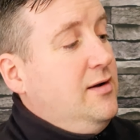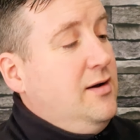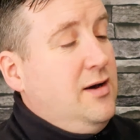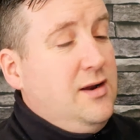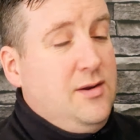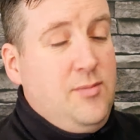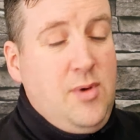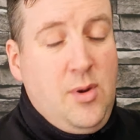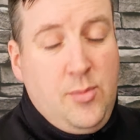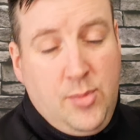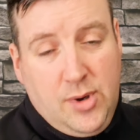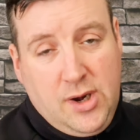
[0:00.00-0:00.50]
I
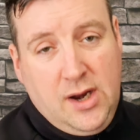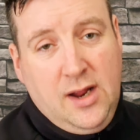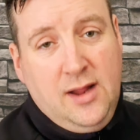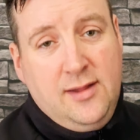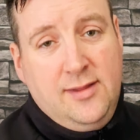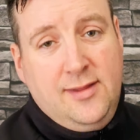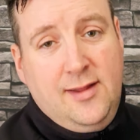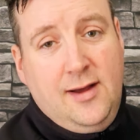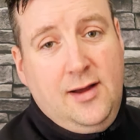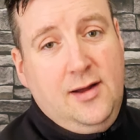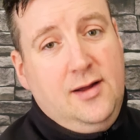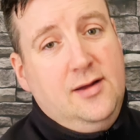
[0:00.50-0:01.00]
remember I
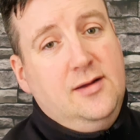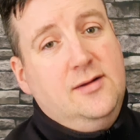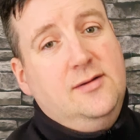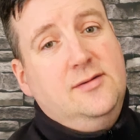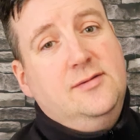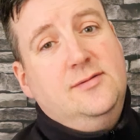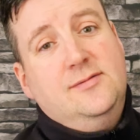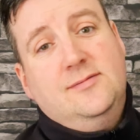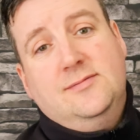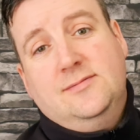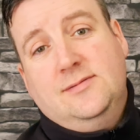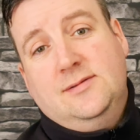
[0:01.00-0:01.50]
had that,
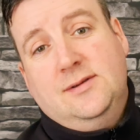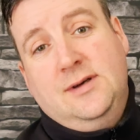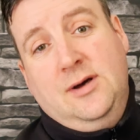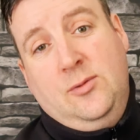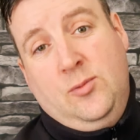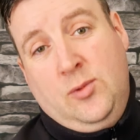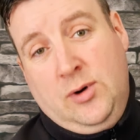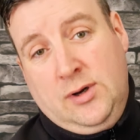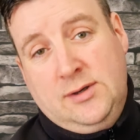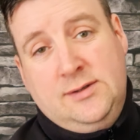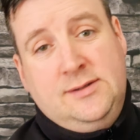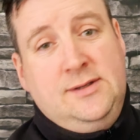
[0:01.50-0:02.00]

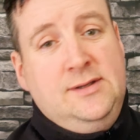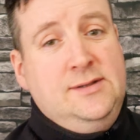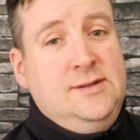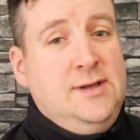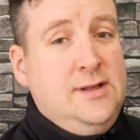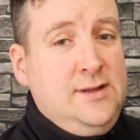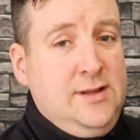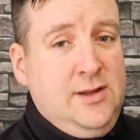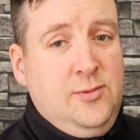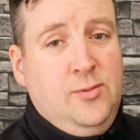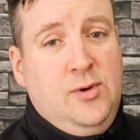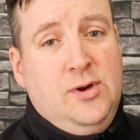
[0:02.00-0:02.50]
it worked, it
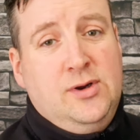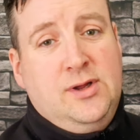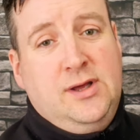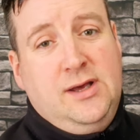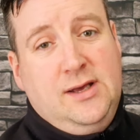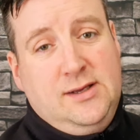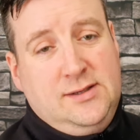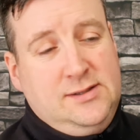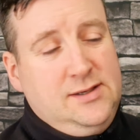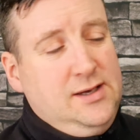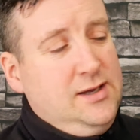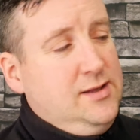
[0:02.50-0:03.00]
didn't work,
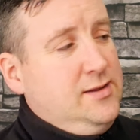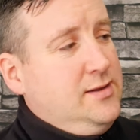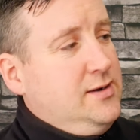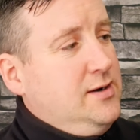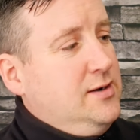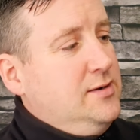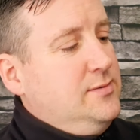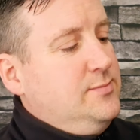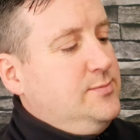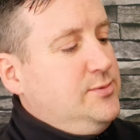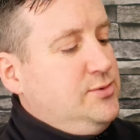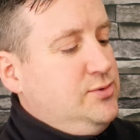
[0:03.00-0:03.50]

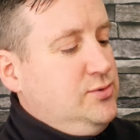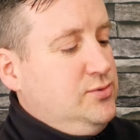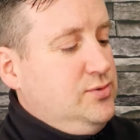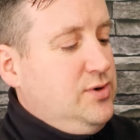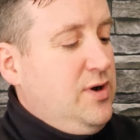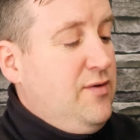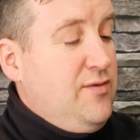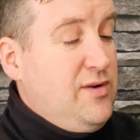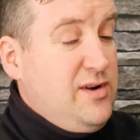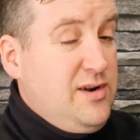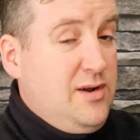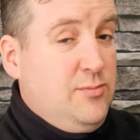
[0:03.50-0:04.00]
etc. So
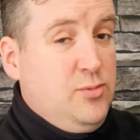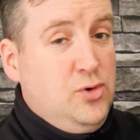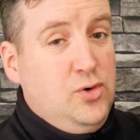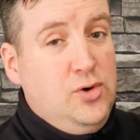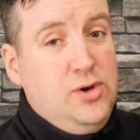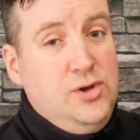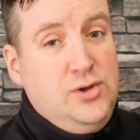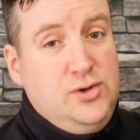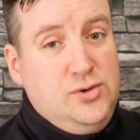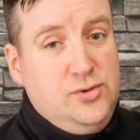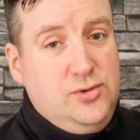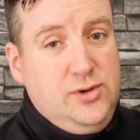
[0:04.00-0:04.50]
everything I'm
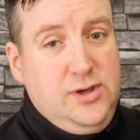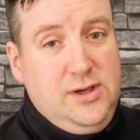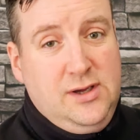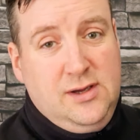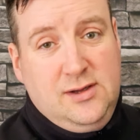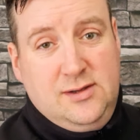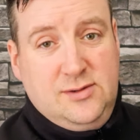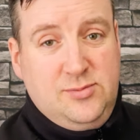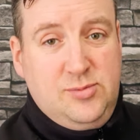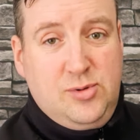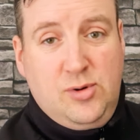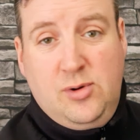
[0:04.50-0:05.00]
going to show you
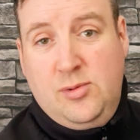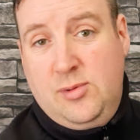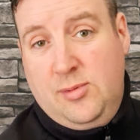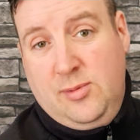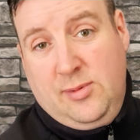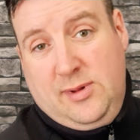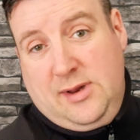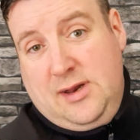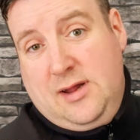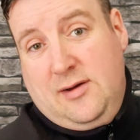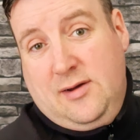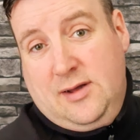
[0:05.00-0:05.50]
has
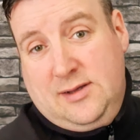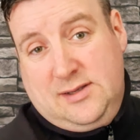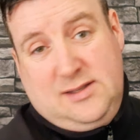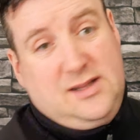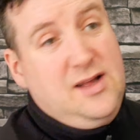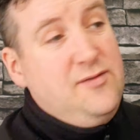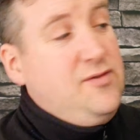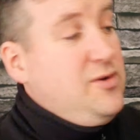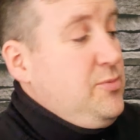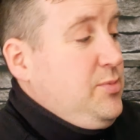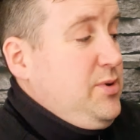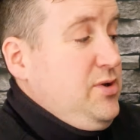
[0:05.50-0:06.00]
probably it's
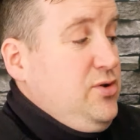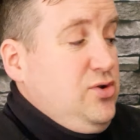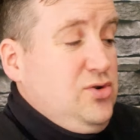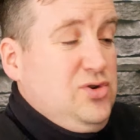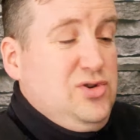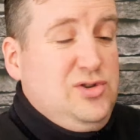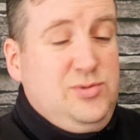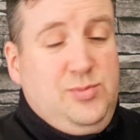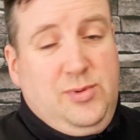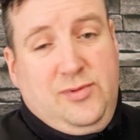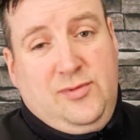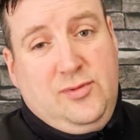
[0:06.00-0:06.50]
never been
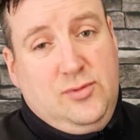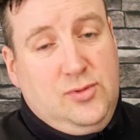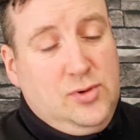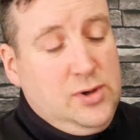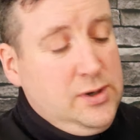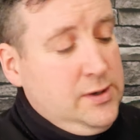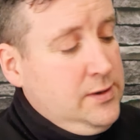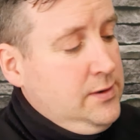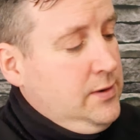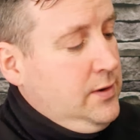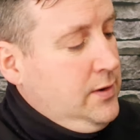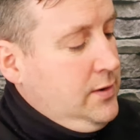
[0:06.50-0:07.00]
used
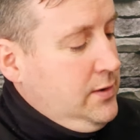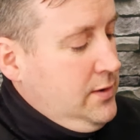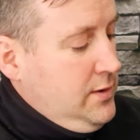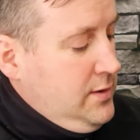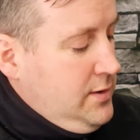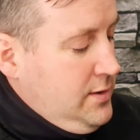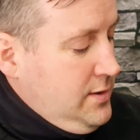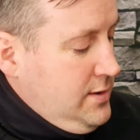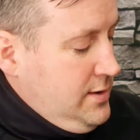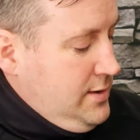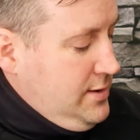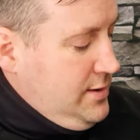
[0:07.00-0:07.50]
before.
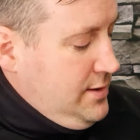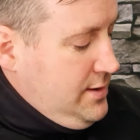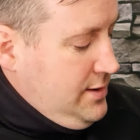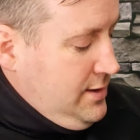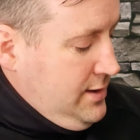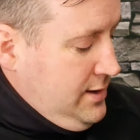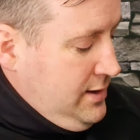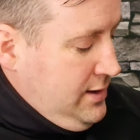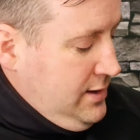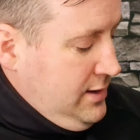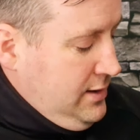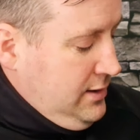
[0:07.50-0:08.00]

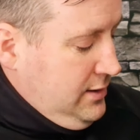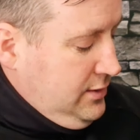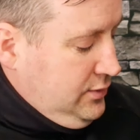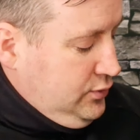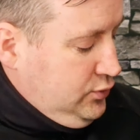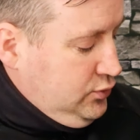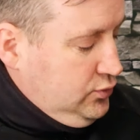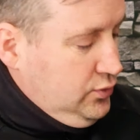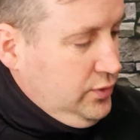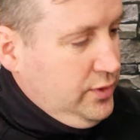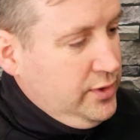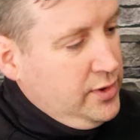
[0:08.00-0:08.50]

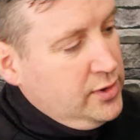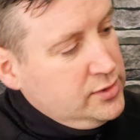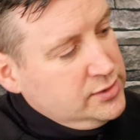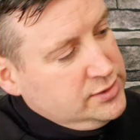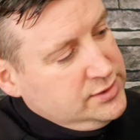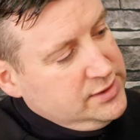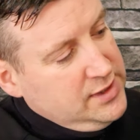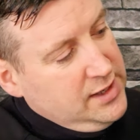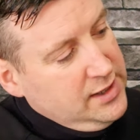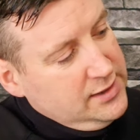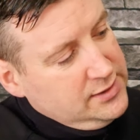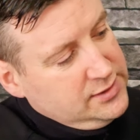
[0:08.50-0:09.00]
So the
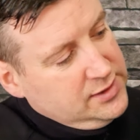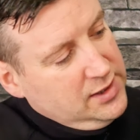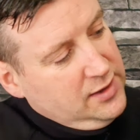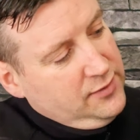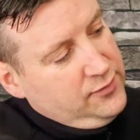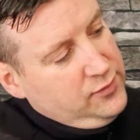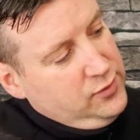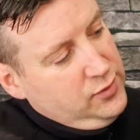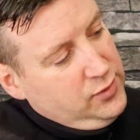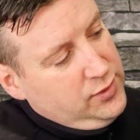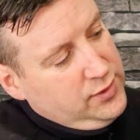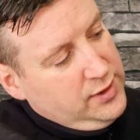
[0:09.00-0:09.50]
rucksack's got
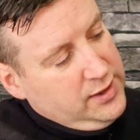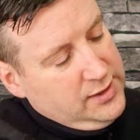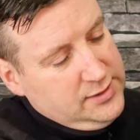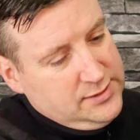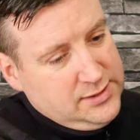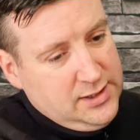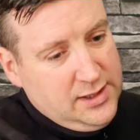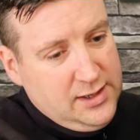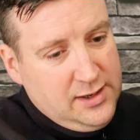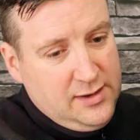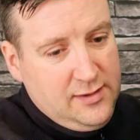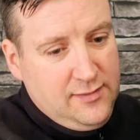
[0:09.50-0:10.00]
a few things
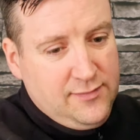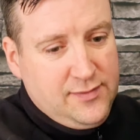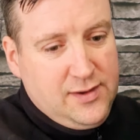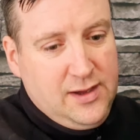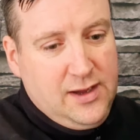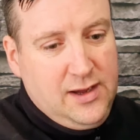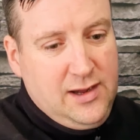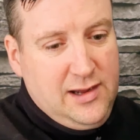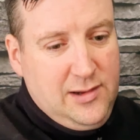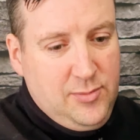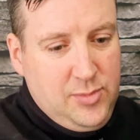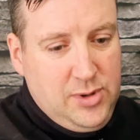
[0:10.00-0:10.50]
in it. I've
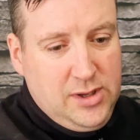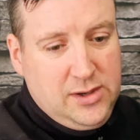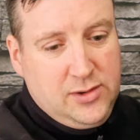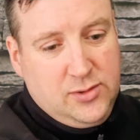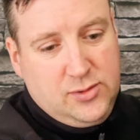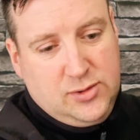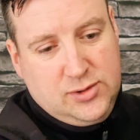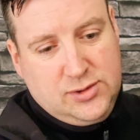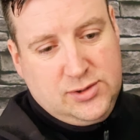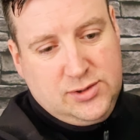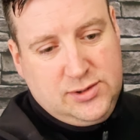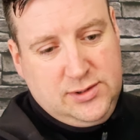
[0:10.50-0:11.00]
got a
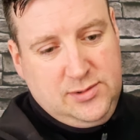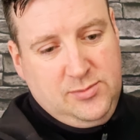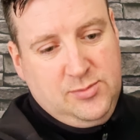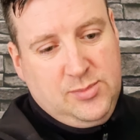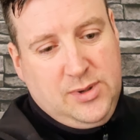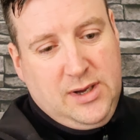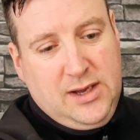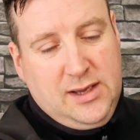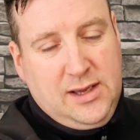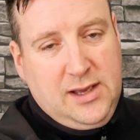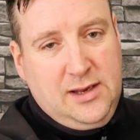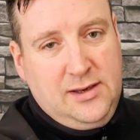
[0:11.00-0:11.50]
Bergos sleeping
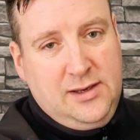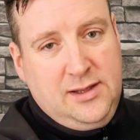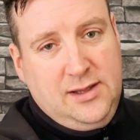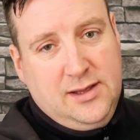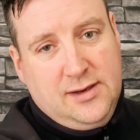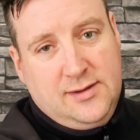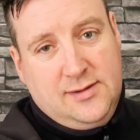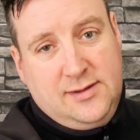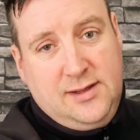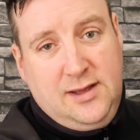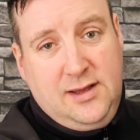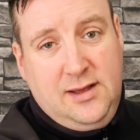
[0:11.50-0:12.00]
bag in
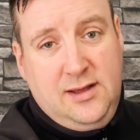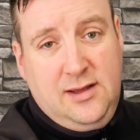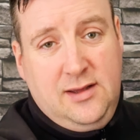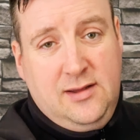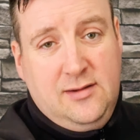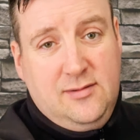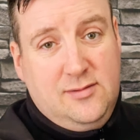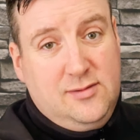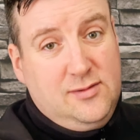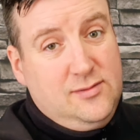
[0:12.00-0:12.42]
here too.